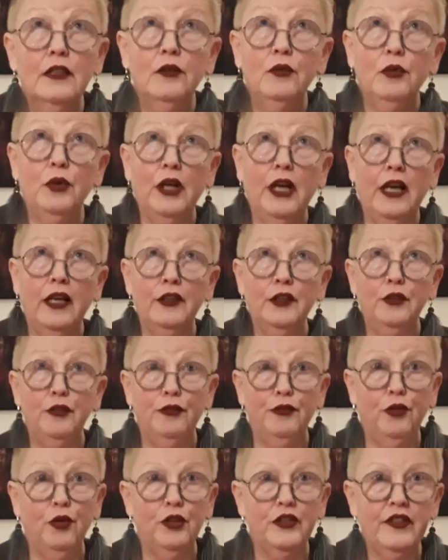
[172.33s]

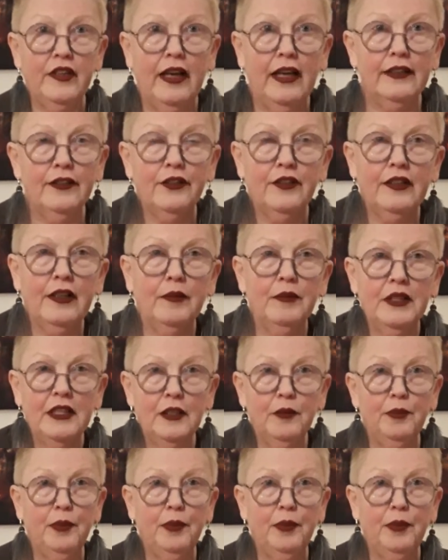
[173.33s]
4 signs or something?